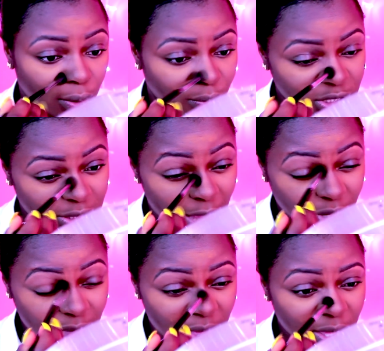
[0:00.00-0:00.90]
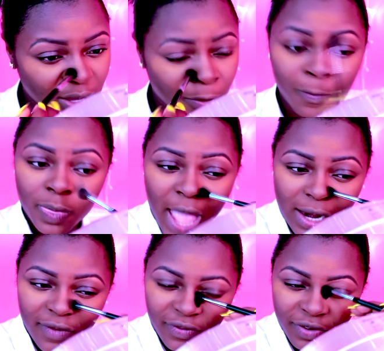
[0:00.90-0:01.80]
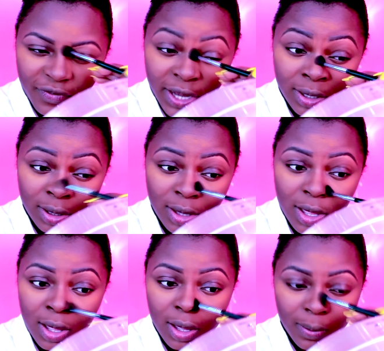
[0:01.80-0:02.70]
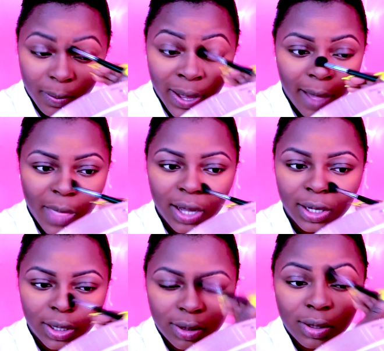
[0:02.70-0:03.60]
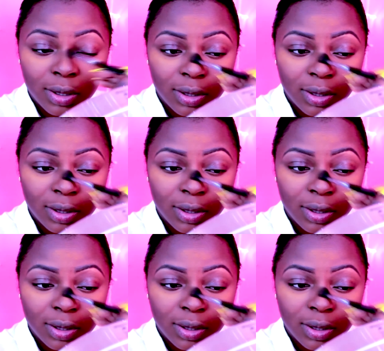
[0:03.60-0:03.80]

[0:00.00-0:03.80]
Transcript: Which is not really me. I love it for fun, but I'm not gonna.